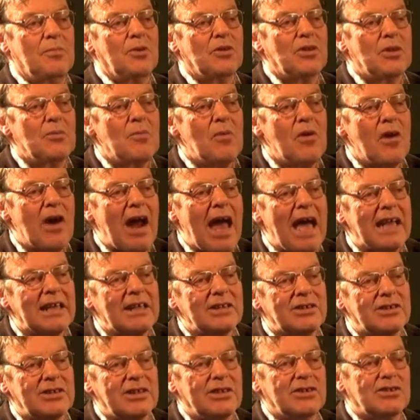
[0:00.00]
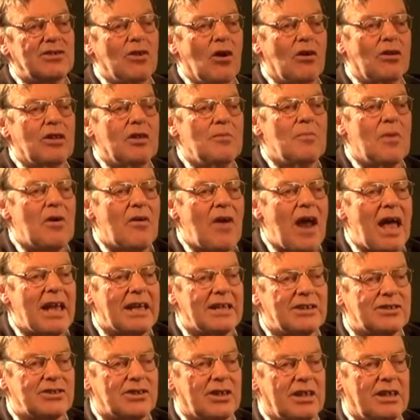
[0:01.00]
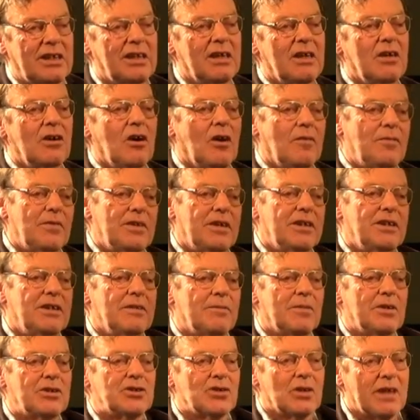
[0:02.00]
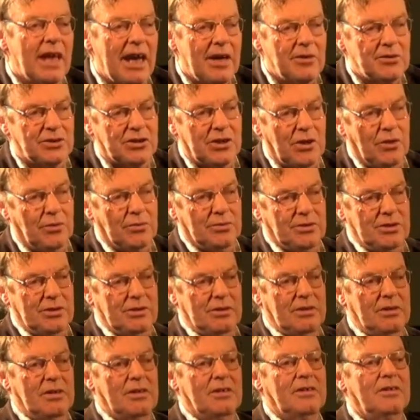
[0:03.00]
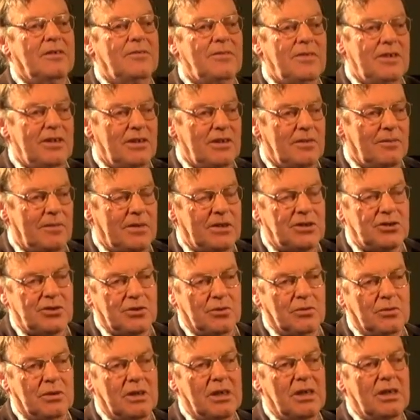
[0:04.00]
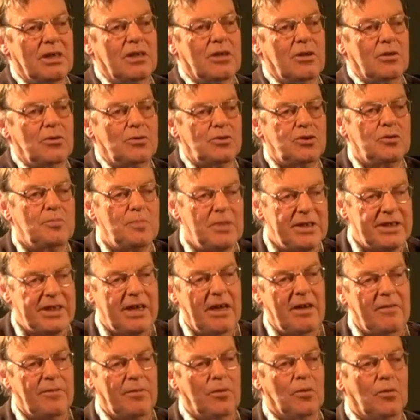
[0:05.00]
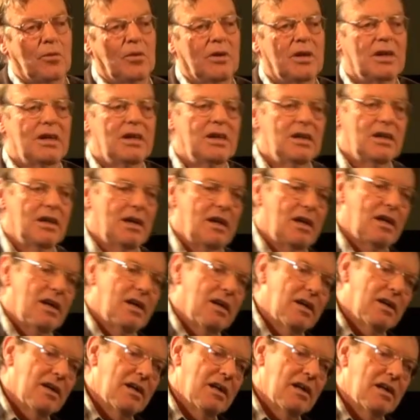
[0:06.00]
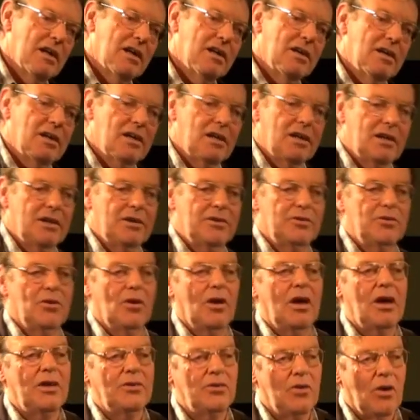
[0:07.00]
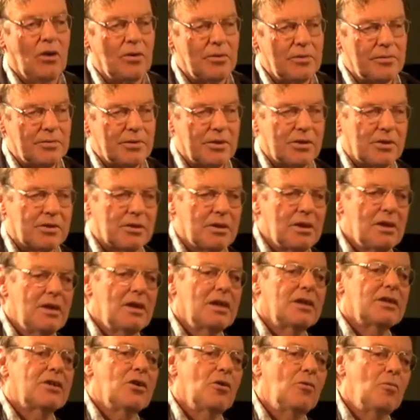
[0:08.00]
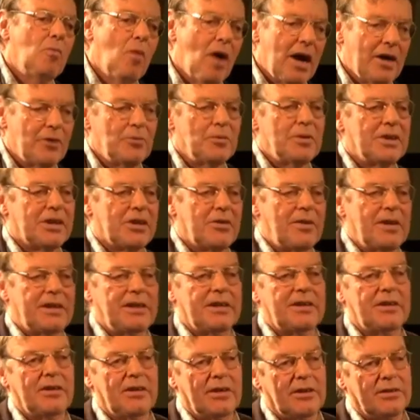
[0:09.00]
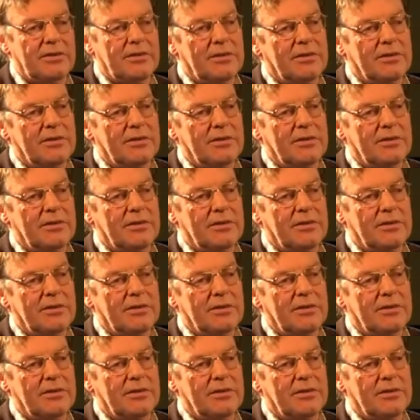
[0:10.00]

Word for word: but the morality is not the morality of the individual household, of the individual who should be careful uh, uh, and, and not go wild with a credit card.